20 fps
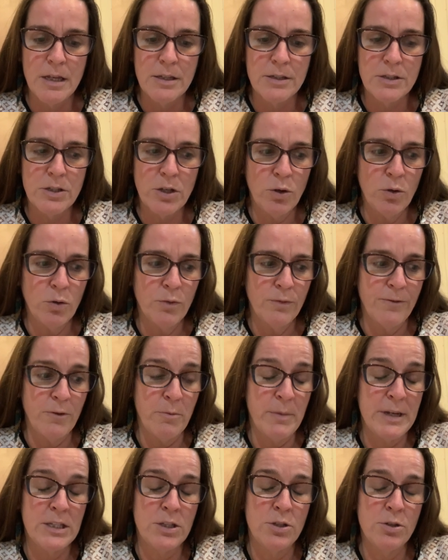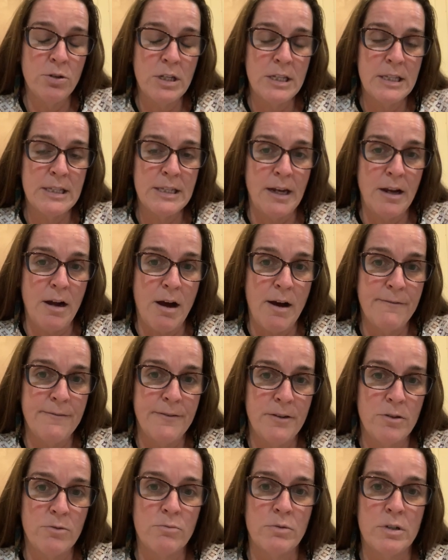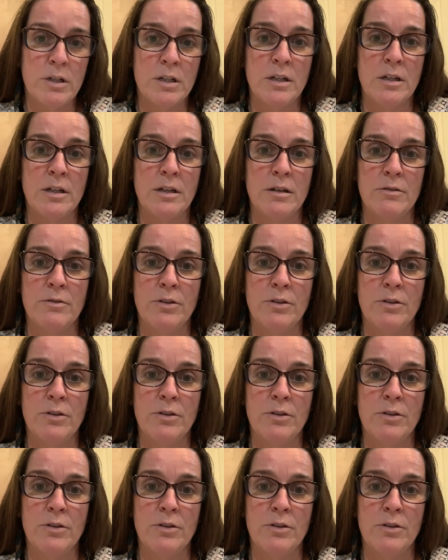So for my students, I often will